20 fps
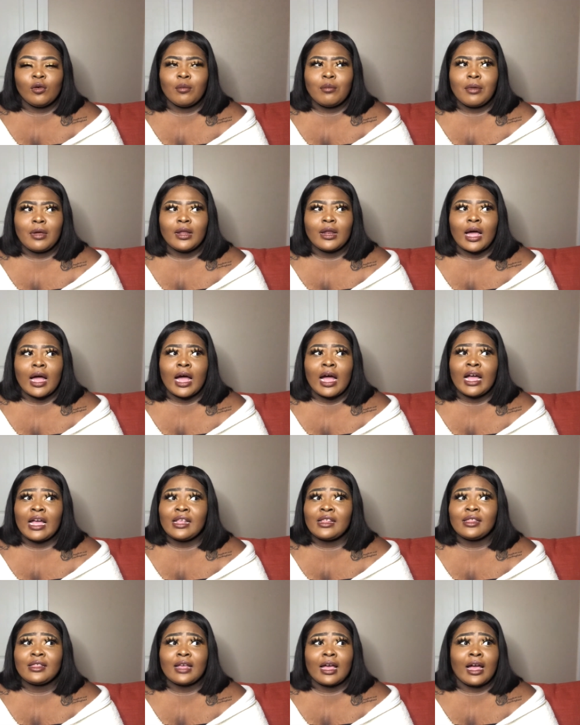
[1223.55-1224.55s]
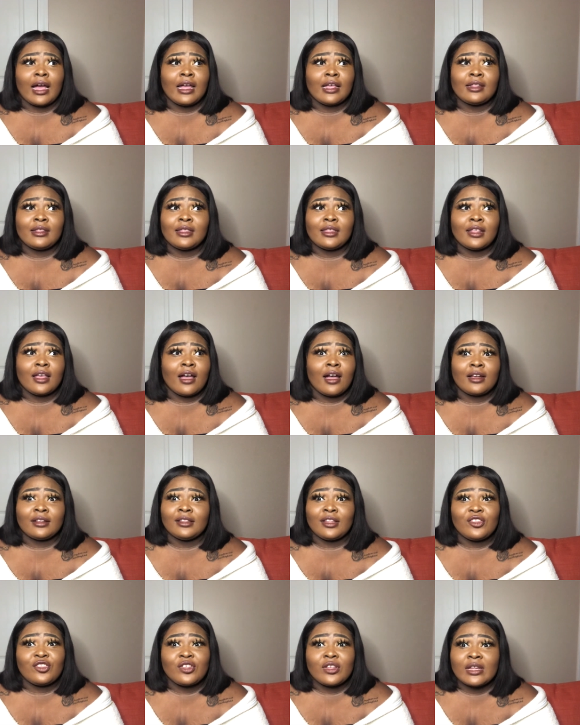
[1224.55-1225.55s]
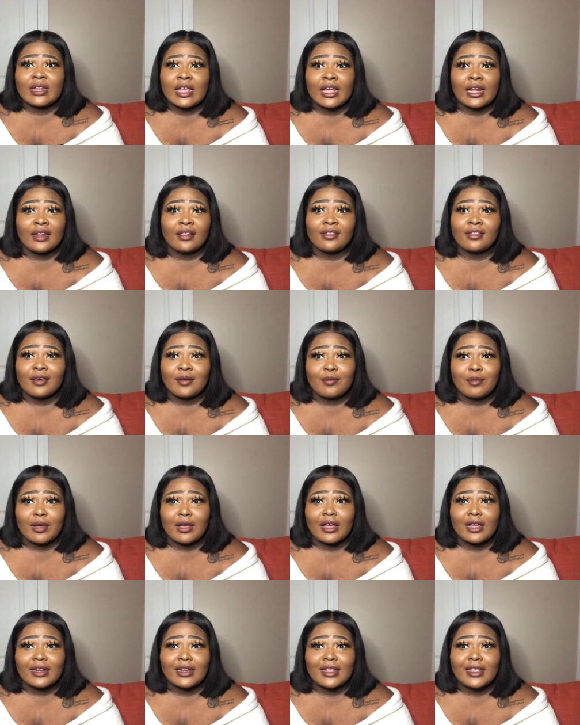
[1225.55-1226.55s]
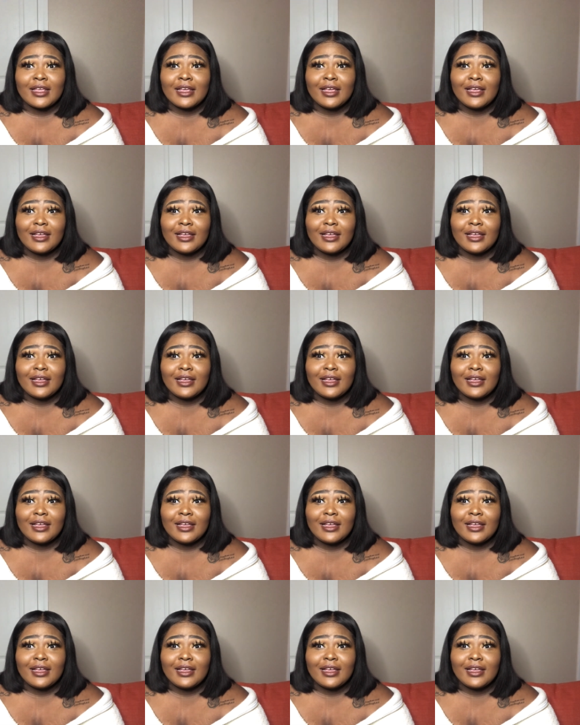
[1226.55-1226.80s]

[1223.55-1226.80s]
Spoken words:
but I socked the shit out of somebody.